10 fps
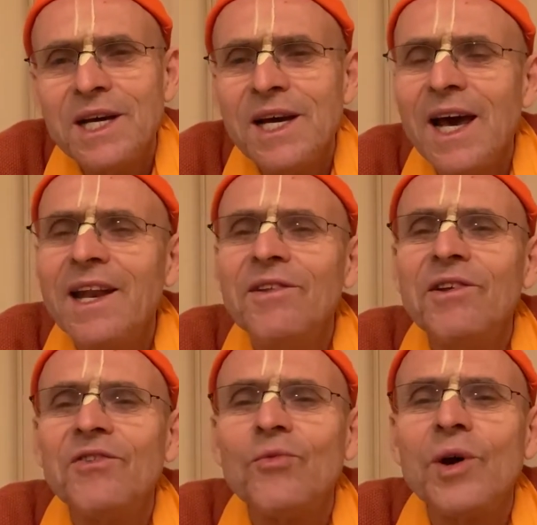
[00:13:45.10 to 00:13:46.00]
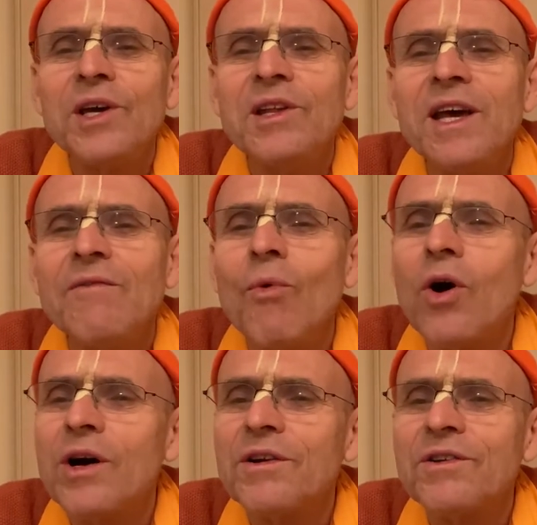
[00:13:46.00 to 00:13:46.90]
And in this way they
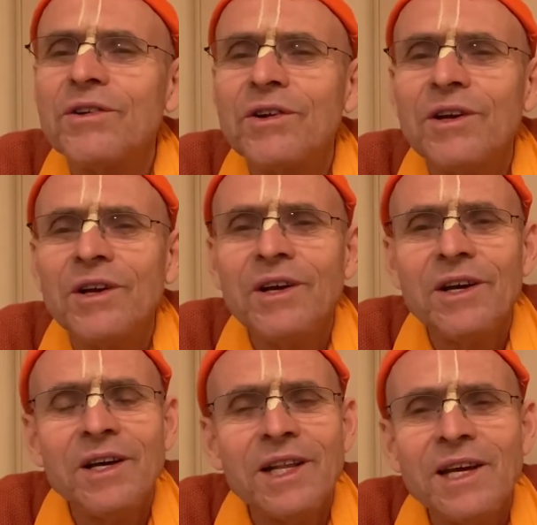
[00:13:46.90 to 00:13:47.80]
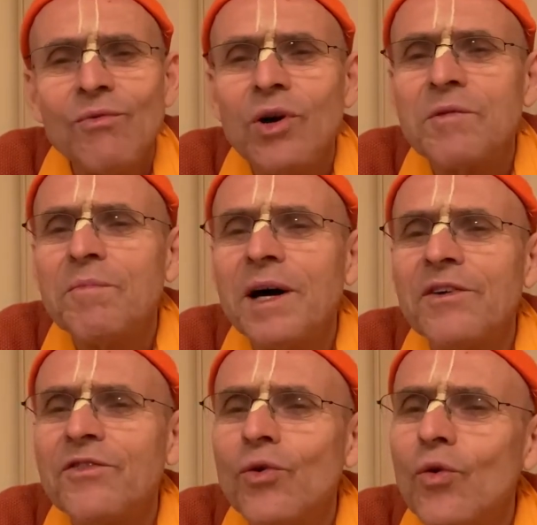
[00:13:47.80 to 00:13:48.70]
walked
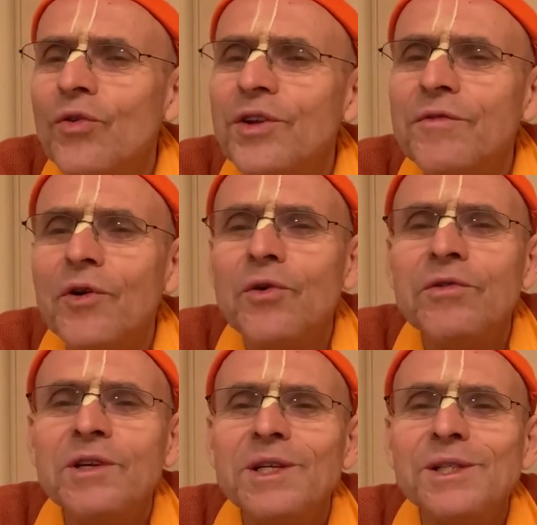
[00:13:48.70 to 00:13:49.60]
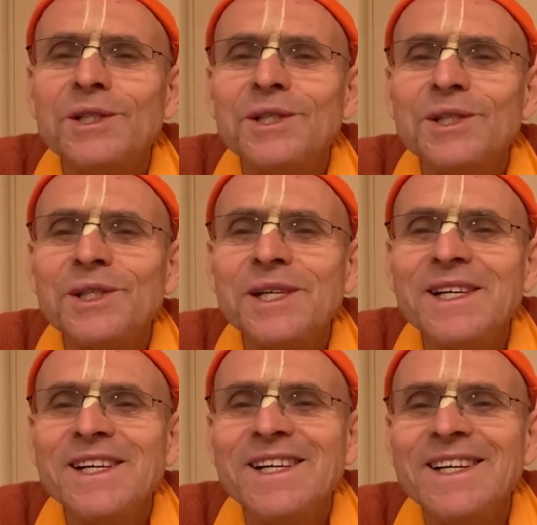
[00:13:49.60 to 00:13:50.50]
past all the devotees.
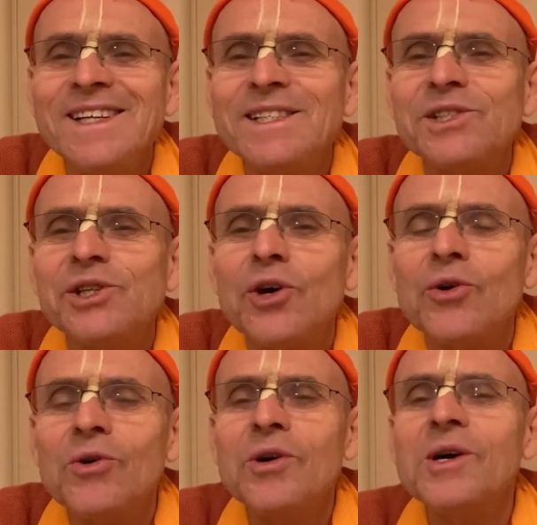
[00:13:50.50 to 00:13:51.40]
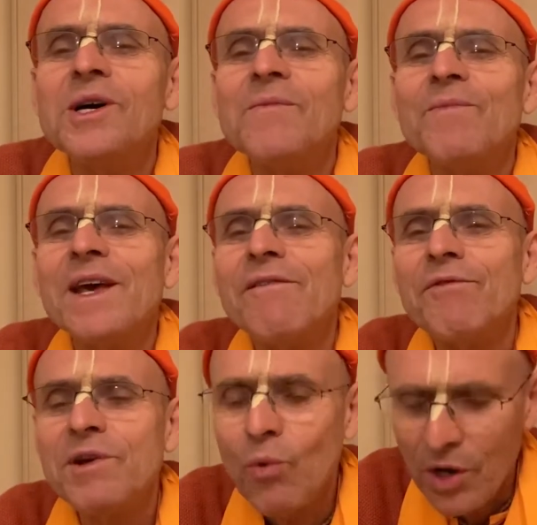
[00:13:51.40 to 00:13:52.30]
And so
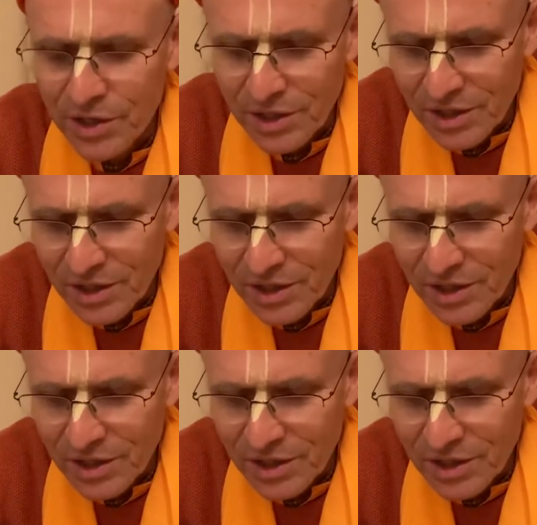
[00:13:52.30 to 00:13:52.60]
everyone